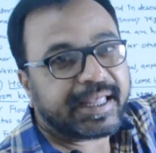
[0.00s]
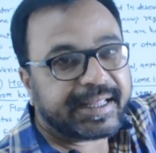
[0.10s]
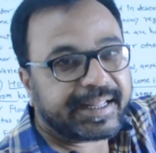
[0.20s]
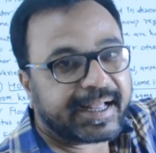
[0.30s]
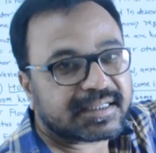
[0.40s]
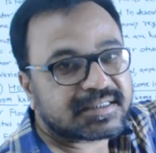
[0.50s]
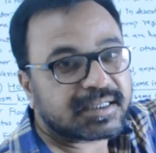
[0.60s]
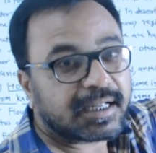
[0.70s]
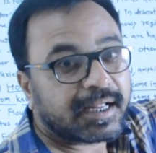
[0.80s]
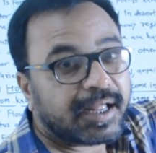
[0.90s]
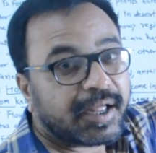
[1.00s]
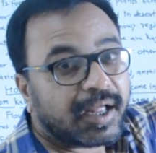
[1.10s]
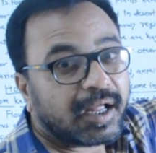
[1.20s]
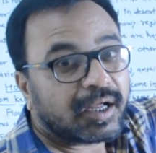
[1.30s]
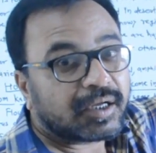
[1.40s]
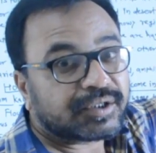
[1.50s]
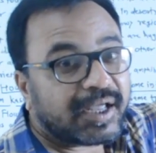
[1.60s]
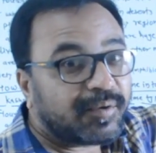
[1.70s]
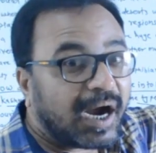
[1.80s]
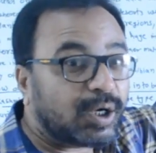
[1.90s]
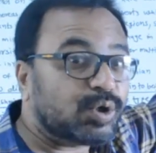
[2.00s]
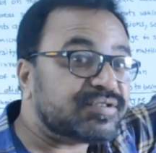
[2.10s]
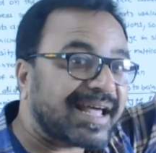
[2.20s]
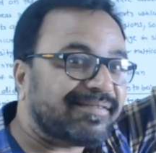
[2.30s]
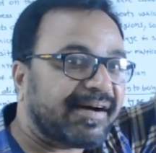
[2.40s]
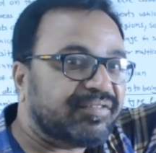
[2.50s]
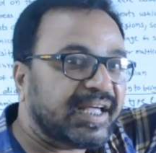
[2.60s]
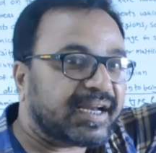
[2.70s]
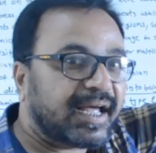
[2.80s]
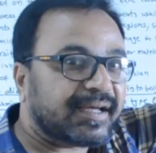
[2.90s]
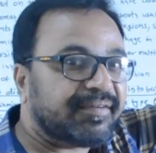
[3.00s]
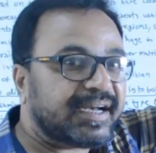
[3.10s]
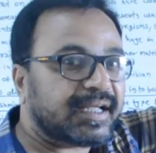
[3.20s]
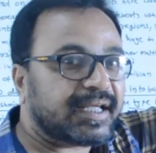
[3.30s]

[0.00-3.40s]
areas. They want to survive their aquatic